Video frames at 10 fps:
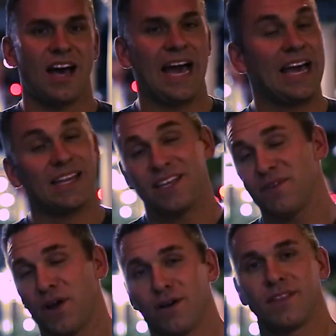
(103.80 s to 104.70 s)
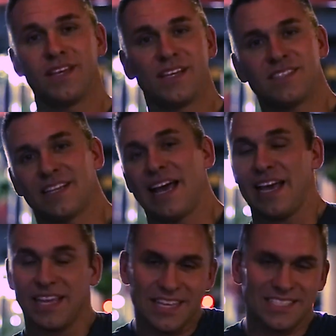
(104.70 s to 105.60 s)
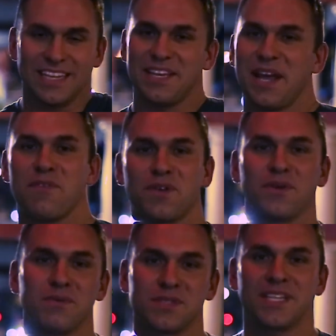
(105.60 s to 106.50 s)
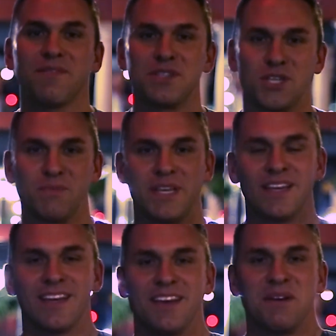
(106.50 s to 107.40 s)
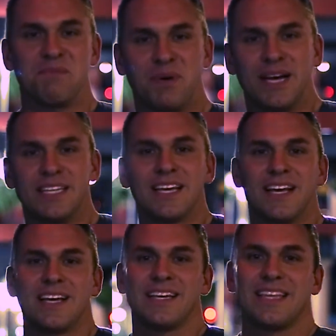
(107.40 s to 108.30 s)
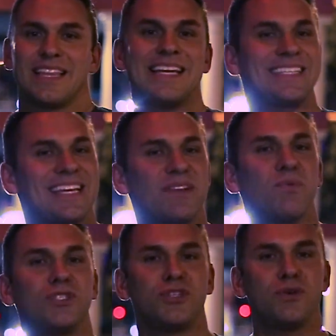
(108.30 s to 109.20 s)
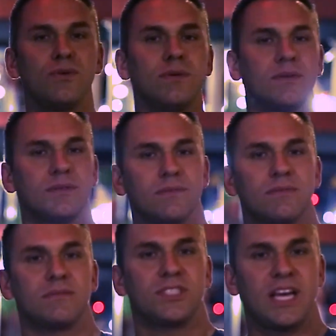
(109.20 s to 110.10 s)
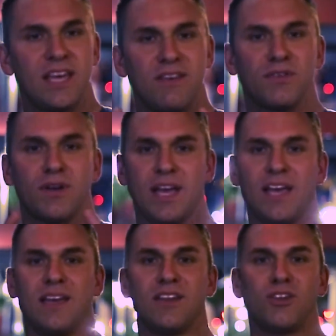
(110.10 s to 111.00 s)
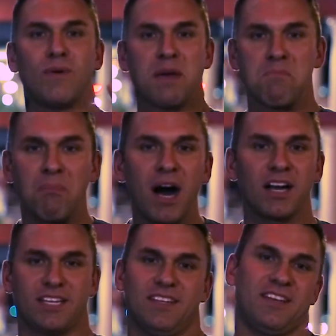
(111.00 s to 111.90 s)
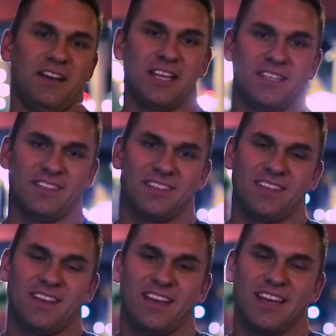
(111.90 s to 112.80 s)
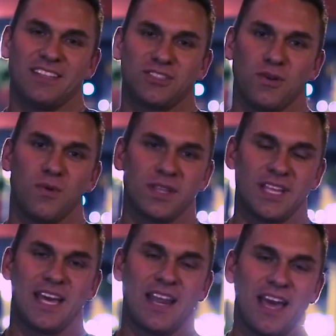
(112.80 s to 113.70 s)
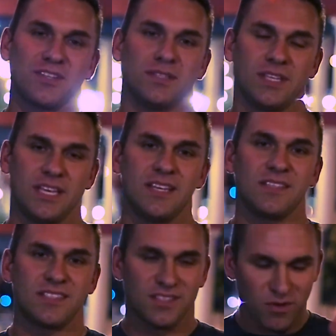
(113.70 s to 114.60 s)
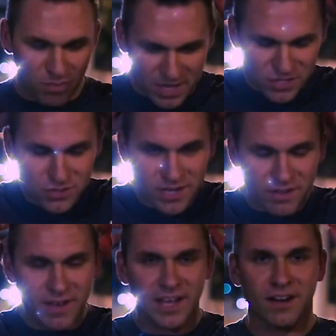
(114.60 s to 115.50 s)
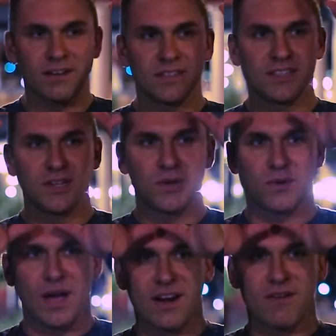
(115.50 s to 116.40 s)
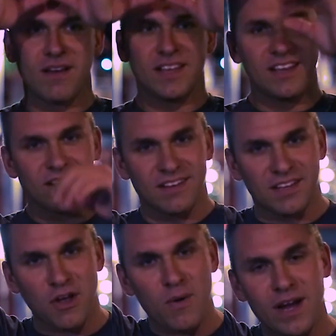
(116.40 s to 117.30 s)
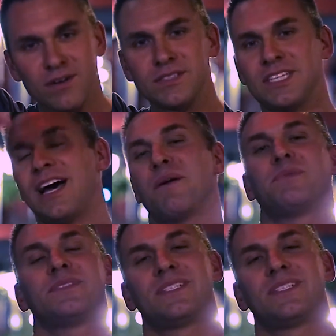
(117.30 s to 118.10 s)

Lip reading: I hadn't even heard of this, and I guess I did after it was given to me. But they said, would you shave your head and do a monk cut? And so what that actually is there will be a string of hair right around here and no hair on top.